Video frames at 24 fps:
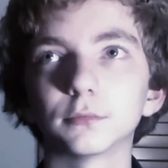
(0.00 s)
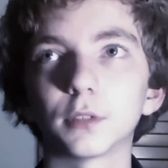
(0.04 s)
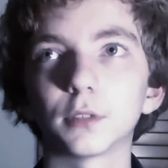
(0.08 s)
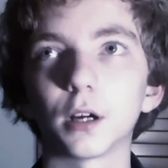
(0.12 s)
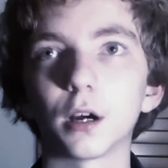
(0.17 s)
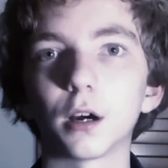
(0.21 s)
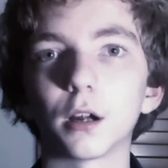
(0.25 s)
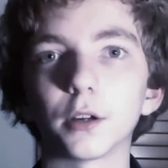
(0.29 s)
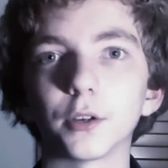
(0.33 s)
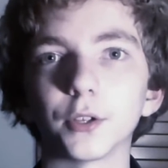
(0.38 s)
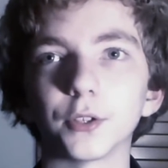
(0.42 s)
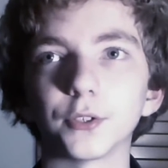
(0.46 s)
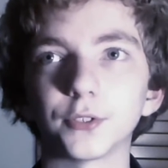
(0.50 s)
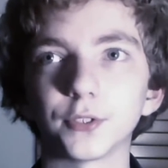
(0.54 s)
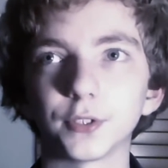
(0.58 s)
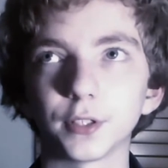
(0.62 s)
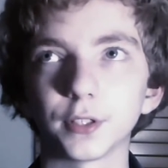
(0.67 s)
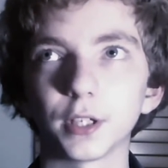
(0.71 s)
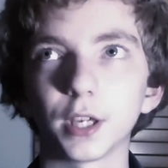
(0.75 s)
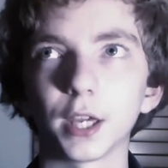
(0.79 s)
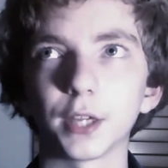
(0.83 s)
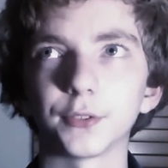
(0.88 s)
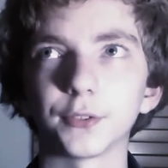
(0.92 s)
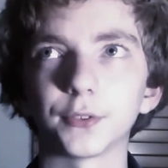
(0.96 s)
honest
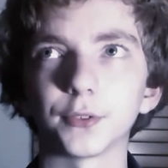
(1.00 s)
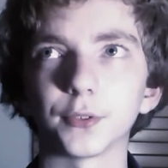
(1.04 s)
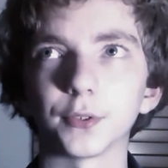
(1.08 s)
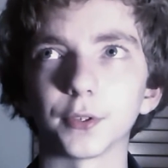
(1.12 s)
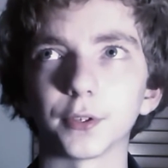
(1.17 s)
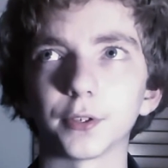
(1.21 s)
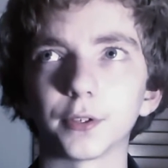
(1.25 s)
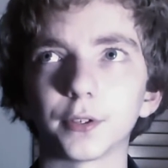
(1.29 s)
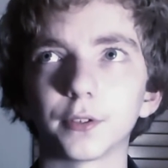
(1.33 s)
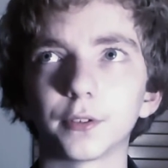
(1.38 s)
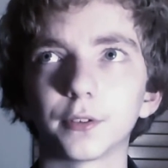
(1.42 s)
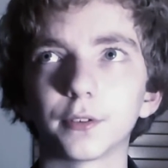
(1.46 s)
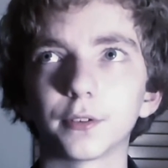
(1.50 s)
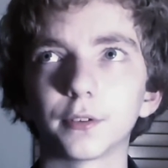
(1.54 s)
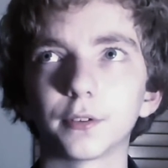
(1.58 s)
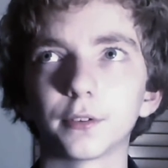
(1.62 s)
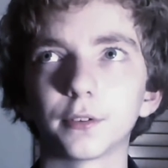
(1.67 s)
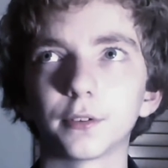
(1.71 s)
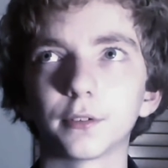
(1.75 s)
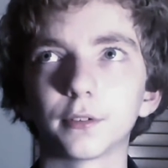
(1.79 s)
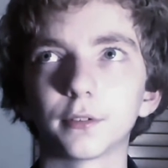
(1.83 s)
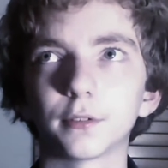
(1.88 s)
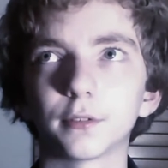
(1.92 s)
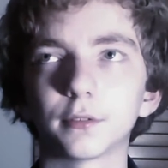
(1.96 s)
answer,
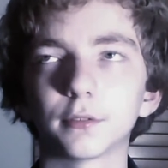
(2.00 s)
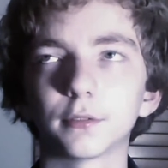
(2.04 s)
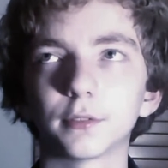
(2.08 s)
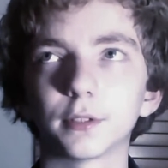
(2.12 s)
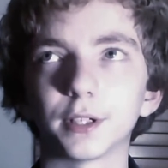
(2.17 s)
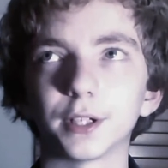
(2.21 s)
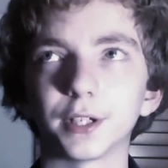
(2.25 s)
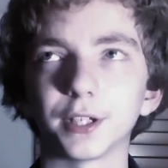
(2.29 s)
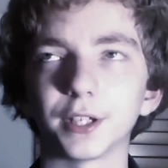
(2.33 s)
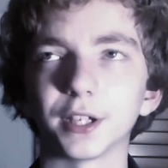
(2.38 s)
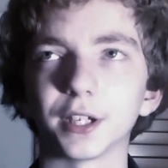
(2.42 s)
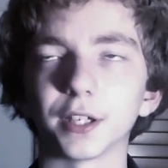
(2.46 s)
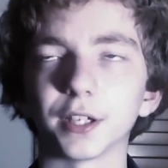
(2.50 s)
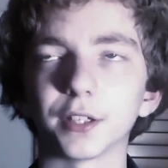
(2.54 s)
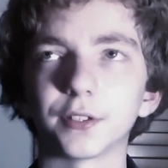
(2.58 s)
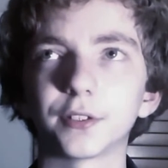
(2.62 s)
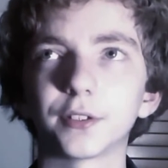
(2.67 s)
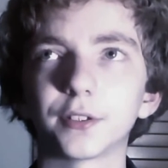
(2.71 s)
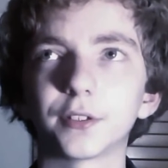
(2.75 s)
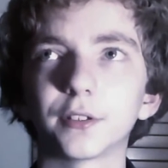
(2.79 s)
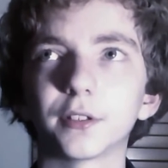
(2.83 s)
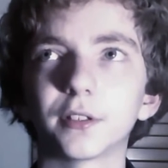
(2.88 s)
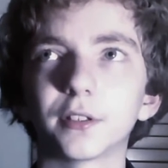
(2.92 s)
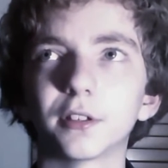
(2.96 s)
I
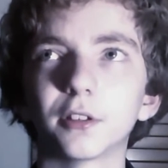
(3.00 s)
guess.